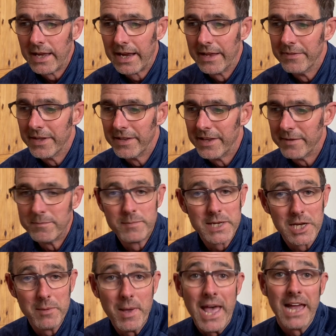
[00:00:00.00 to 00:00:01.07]
and then they
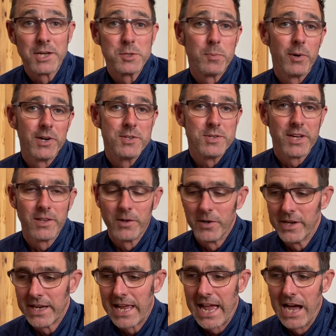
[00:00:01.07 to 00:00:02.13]
become experts at
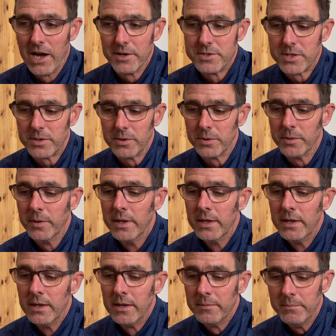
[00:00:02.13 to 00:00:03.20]
learning how to
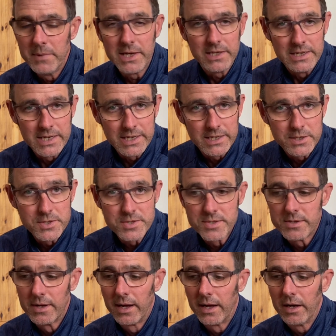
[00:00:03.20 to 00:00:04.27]
meet
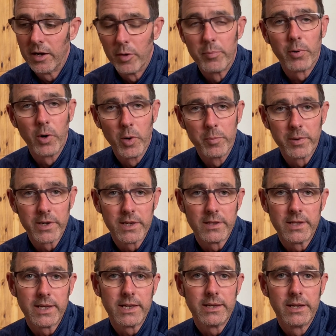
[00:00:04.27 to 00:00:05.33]
needs
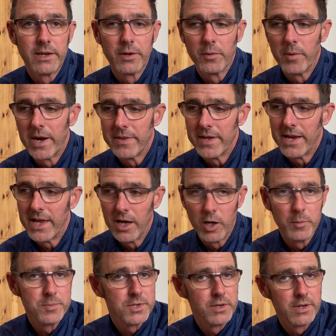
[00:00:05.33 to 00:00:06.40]
appropriately and in a way that
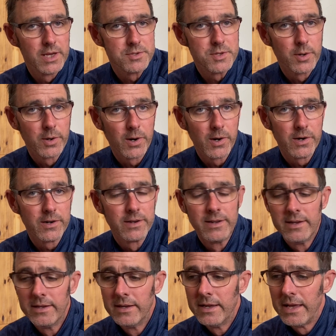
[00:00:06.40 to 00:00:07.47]
helps and doesn't hurt.
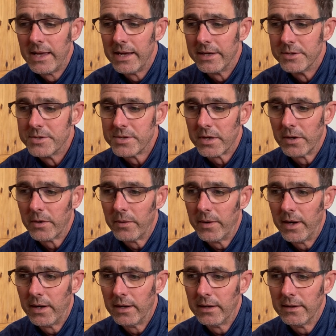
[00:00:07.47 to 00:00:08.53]
And so
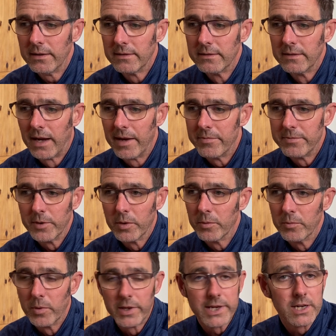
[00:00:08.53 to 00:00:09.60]
I feel
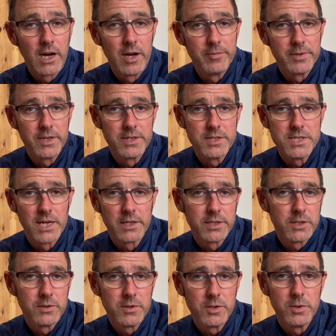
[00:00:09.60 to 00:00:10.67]
really confident in telling
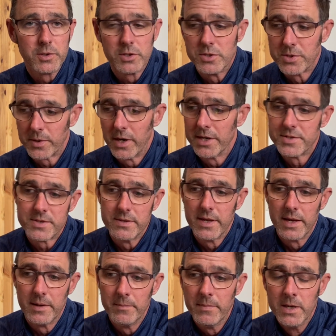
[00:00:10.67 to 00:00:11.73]
you that you can trust
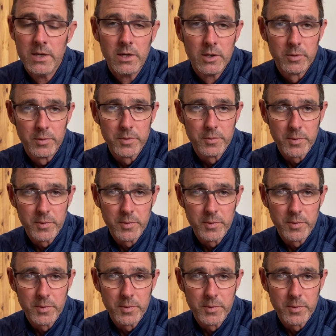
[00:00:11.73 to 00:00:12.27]
them with